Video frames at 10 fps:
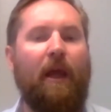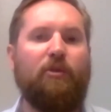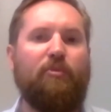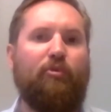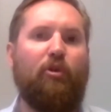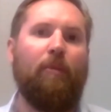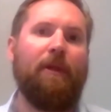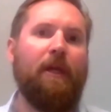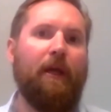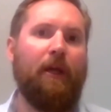is
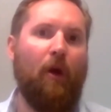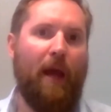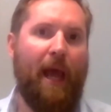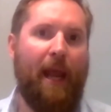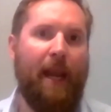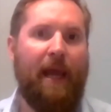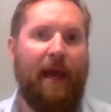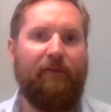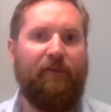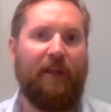probably going to go ahead
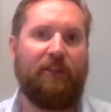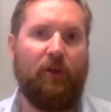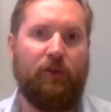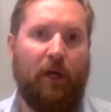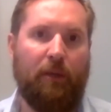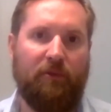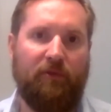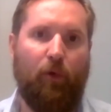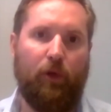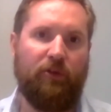and fix those
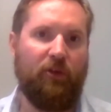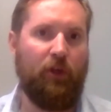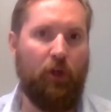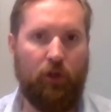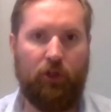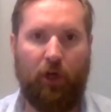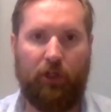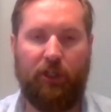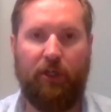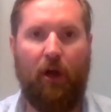items for you. So new
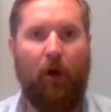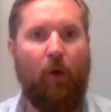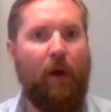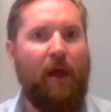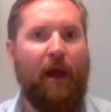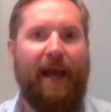construction, no.